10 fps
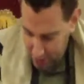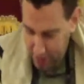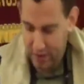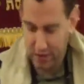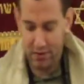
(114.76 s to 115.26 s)
are a
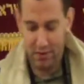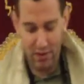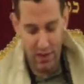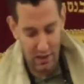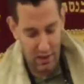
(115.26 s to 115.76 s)
lesser
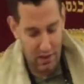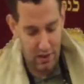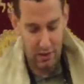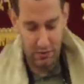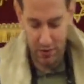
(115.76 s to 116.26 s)
sanctity
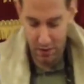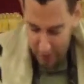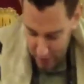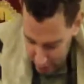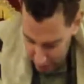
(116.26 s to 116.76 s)
than the
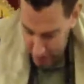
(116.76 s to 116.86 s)
first and the